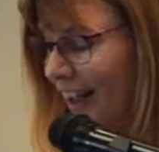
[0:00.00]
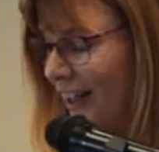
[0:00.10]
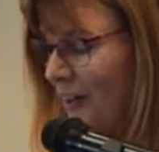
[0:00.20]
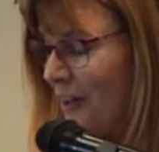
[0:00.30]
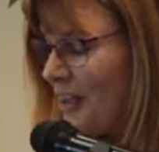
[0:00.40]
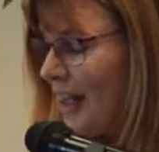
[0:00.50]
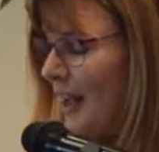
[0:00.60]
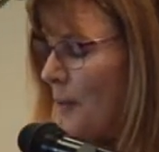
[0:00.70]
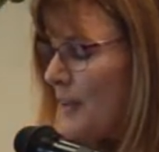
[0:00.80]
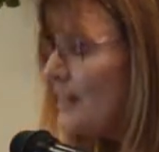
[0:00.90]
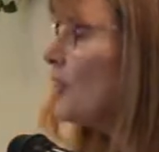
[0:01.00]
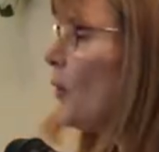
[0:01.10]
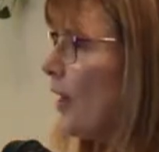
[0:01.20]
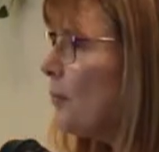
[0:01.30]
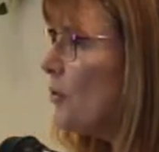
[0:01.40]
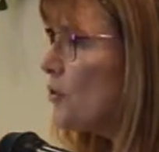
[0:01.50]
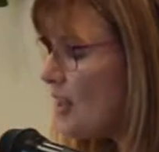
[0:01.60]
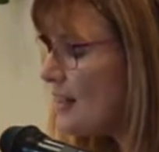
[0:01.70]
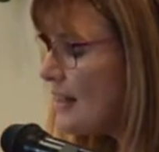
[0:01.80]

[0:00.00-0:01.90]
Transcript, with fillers: You know, it was incredible just to